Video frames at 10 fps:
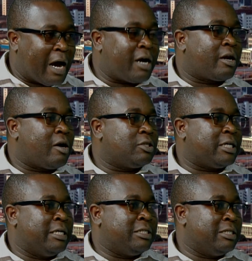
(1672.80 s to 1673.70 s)

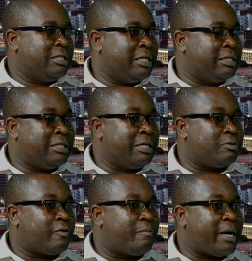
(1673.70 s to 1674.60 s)
agriculture and in
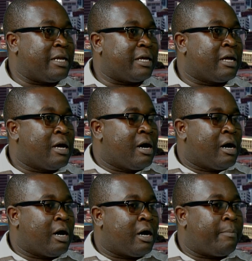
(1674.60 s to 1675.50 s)
terms of mining.
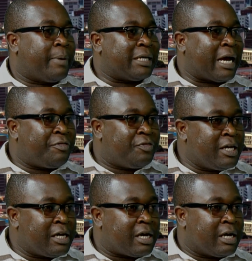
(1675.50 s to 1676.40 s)
But I
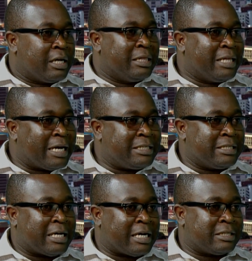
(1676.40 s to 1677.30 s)
think that
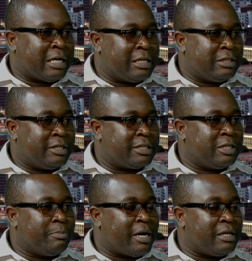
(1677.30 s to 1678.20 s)
is
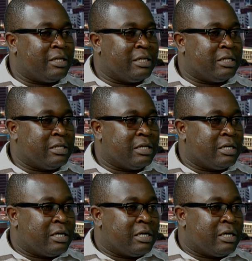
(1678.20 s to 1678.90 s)
addressed by the